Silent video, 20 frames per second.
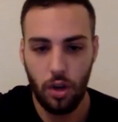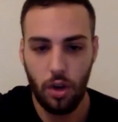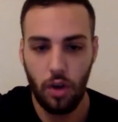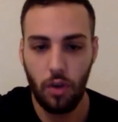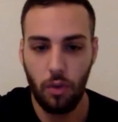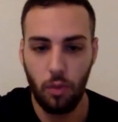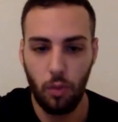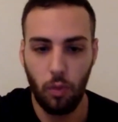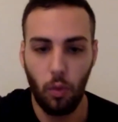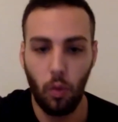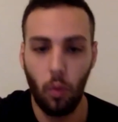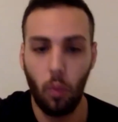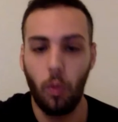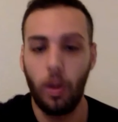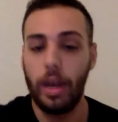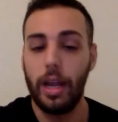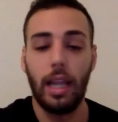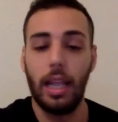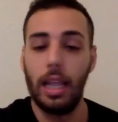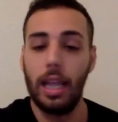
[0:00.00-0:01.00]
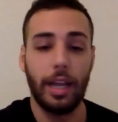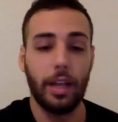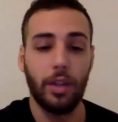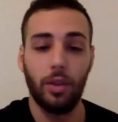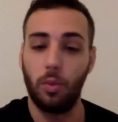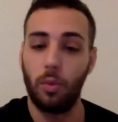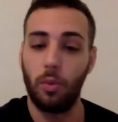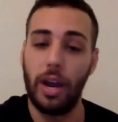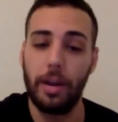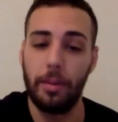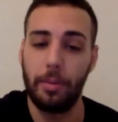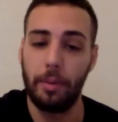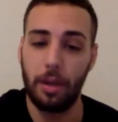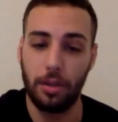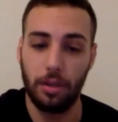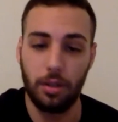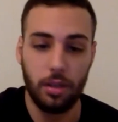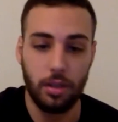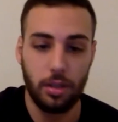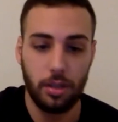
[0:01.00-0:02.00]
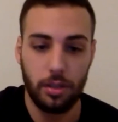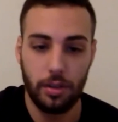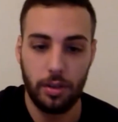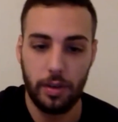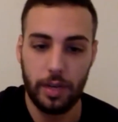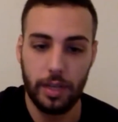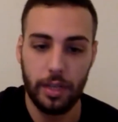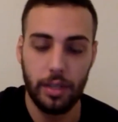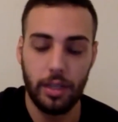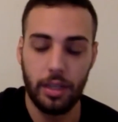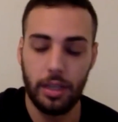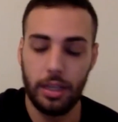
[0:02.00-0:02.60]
of wh- what I like to write about, right?